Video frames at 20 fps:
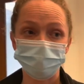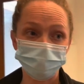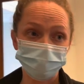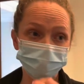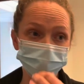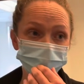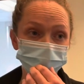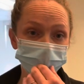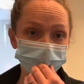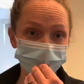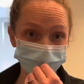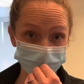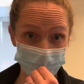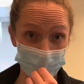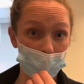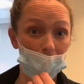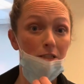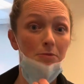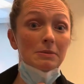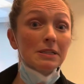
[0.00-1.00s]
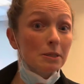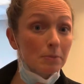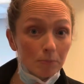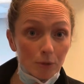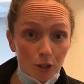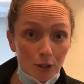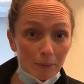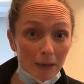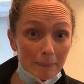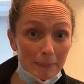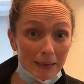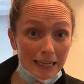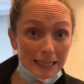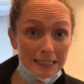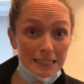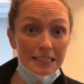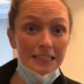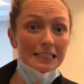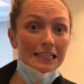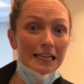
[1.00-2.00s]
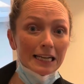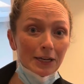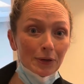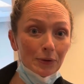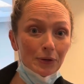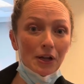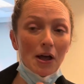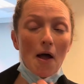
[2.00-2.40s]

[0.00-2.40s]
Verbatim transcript: She should have asked me to pull my mask down.